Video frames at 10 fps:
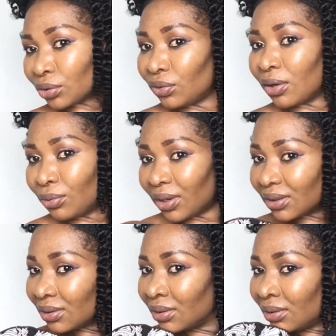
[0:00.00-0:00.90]
just
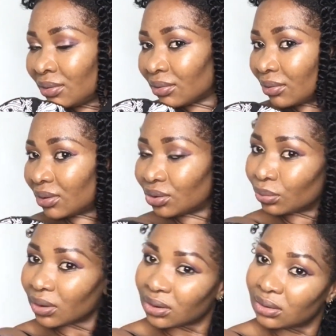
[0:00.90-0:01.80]
like that.
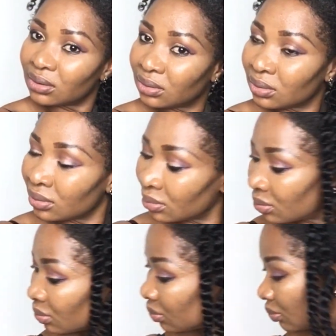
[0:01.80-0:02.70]
Watch,
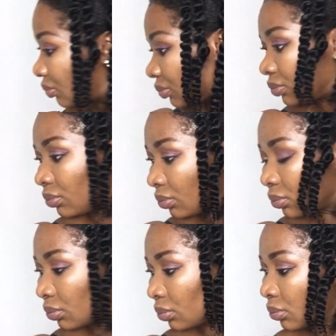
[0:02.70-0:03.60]
just like
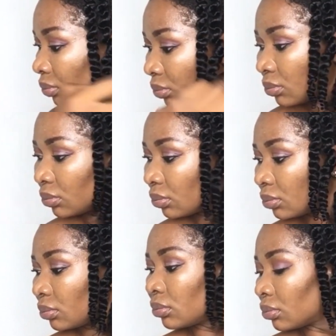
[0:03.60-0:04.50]
that.
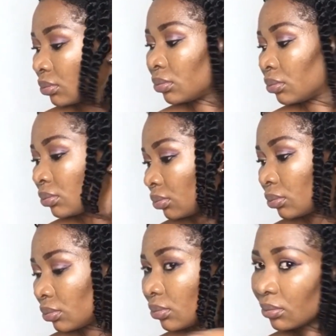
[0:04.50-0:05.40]
Separate from
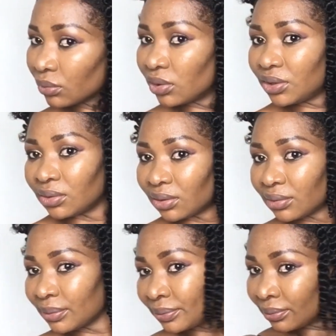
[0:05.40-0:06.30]
the root,
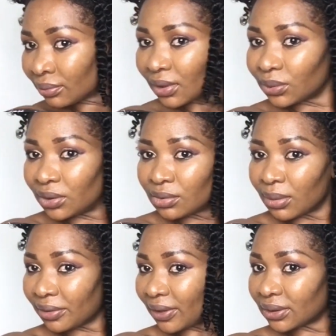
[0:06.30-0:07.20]
run your finger
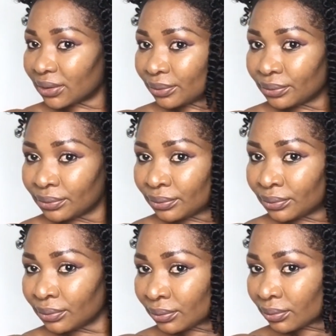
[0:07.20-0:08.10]
through from the root
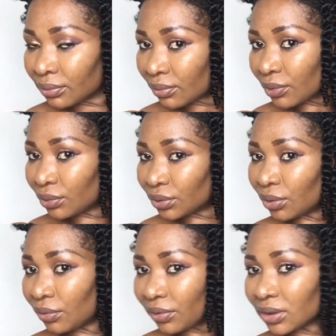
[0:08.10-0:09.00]
and to the tip,
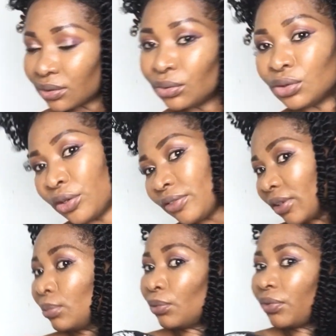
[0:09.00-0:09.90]
and you separate the
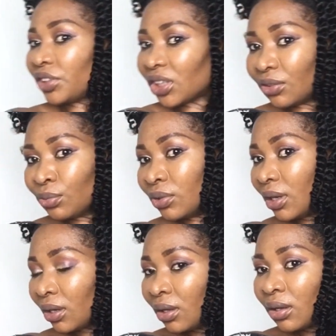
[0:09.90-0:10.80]
coils from
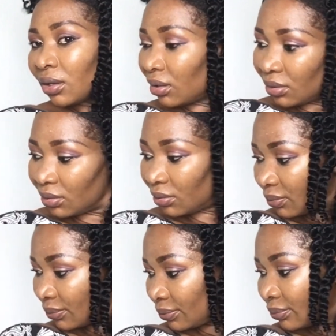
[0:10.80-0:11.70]

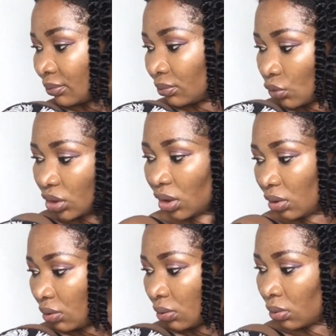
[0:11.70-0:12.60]
the hair
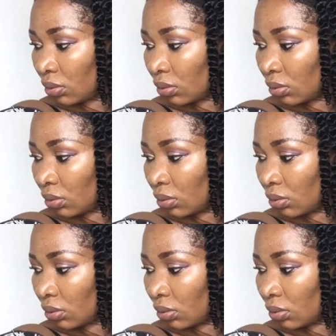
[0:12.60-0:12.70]
from